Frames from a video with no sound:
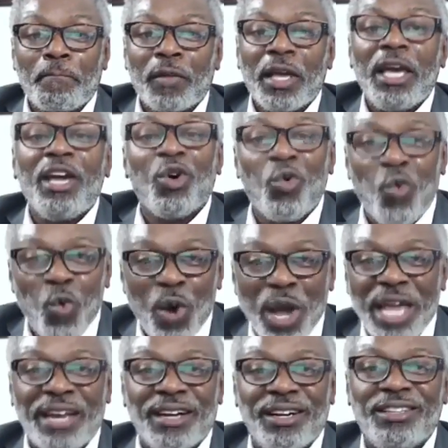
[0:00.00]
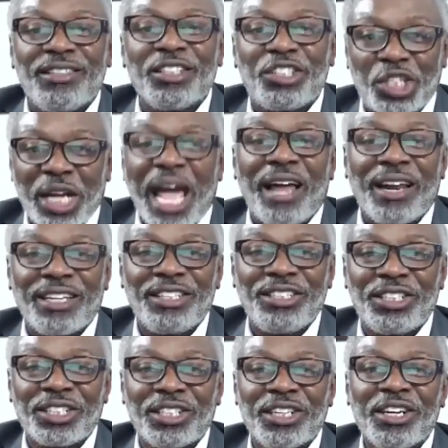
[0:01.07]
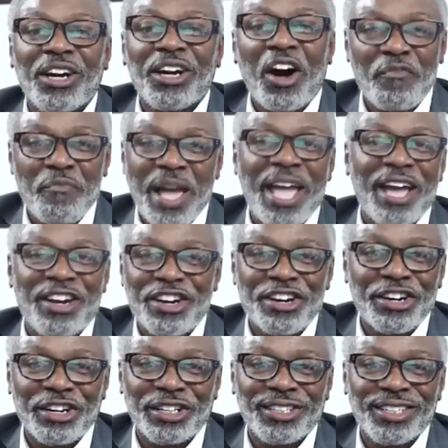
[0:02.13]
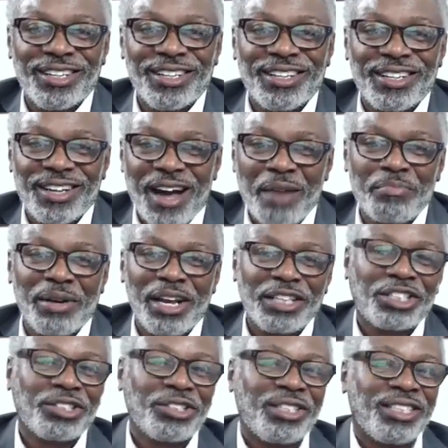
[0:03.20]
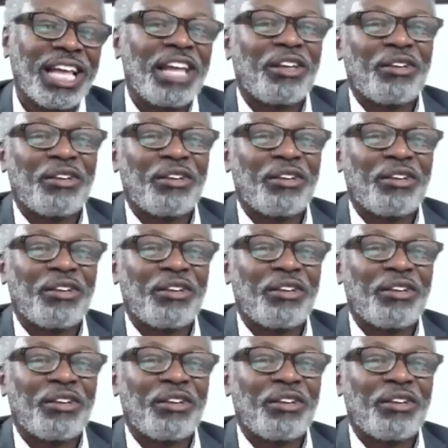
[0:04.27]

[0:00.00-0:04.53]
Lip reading: he'll win the challenge of manhood. God bless you, and thank